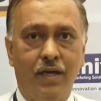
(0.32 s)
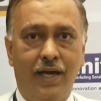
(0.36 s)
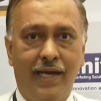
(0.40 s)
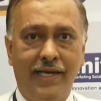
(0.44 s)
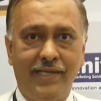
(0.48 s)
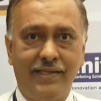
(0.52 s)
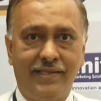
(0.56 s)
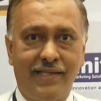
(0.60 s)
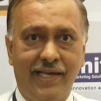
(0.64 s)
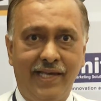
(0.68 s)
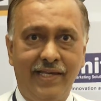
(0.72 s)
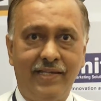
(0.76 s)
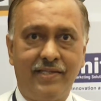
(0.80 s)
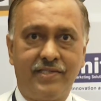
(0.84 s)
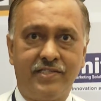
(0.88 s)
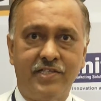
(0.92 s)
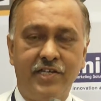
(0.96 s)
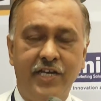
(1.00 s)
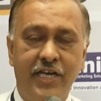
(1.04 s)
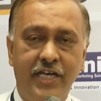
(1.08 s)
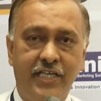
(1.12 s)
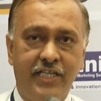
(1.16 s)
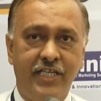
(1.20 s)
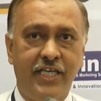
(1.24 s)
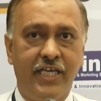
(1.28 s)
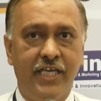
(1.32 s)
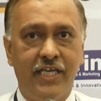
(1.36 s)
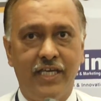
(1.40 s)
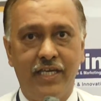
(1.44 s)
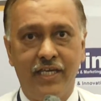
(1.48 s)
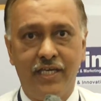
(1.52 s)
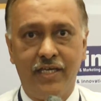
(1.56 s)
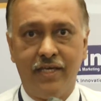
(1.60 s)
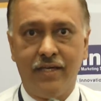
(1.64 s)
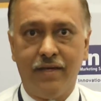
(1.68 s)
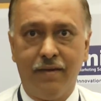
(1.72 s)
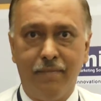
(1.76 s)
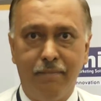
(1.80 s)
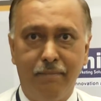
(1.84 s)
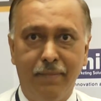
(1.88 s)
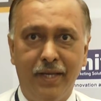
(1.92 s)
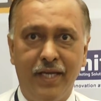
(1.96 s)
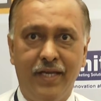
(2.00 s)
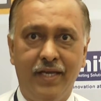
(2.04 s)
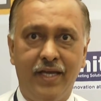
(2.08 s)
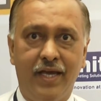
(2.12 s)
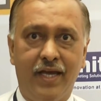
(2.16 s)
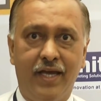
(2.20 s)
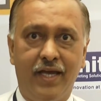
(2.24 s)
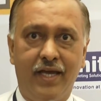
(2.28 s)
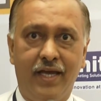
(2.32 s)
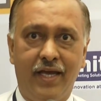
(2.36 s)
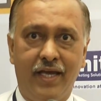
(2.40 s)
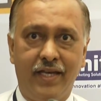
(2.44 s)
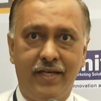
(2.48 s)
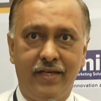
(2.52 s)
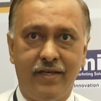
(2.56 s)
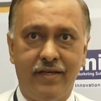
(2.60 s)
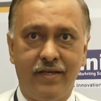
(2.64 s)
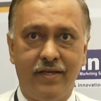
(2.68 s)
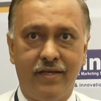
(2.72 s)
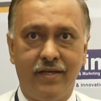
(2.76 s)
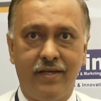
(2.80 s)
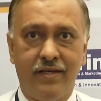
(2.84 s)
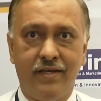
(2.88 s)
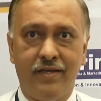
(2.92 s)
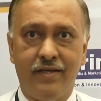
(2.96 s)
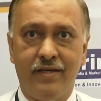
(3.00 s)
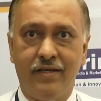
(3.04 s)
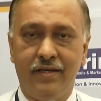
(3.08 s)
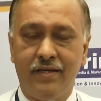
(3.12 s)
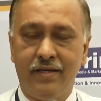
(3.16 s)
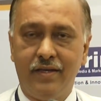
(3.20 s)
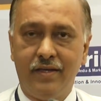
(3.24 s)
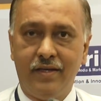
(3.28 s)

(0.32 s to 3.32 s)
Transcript: I thank Trinity Media and uh,